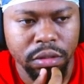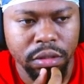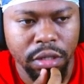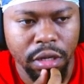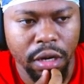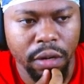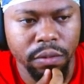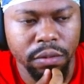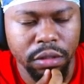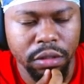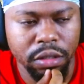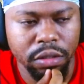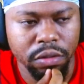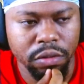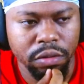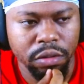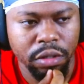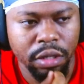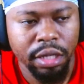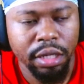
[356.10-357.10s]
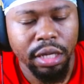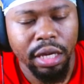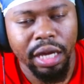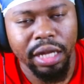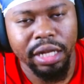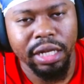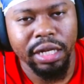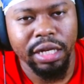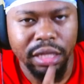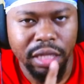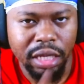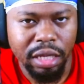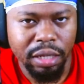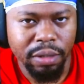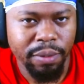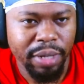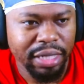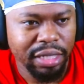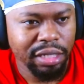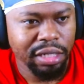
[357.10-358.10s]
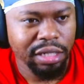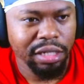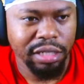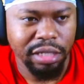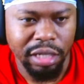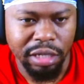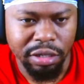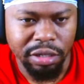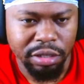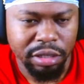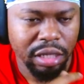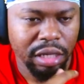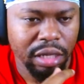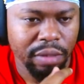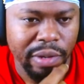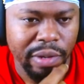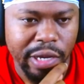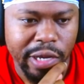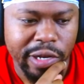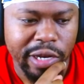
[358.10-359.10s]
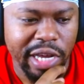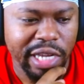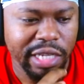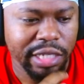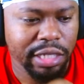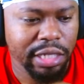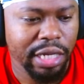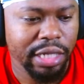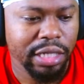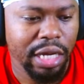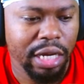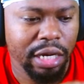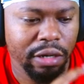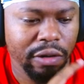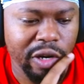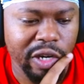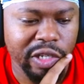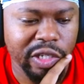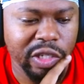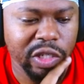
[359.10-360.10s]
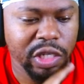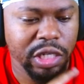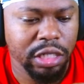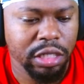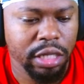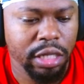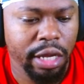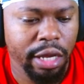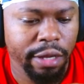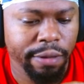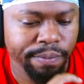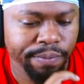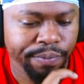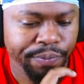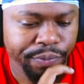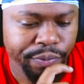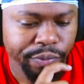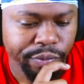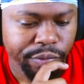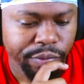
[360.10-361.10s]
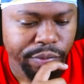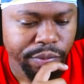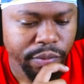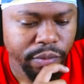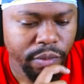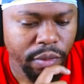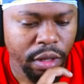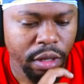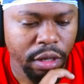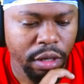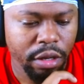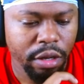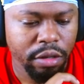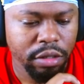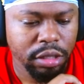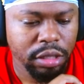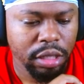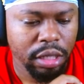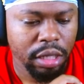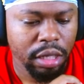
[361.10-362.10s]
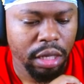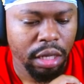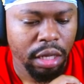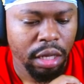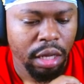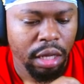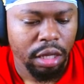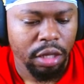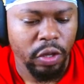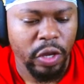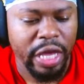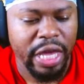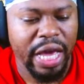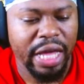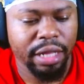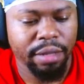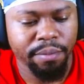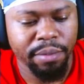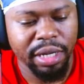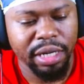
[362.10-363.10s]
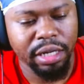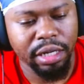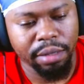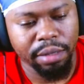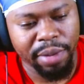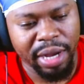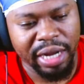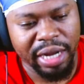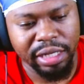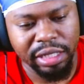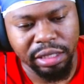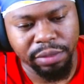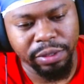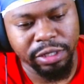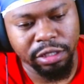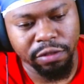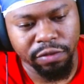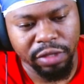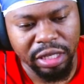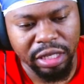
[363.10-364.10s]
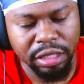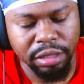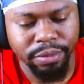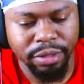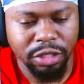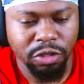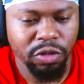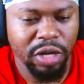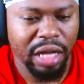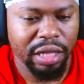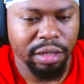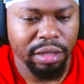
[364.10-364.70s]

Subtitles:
I really do. And then the thing about the little dinner thing, man, that's kind of crazy, because it's like, you know what I'm saying? You ain't got the money to buy the expensive things, but you got the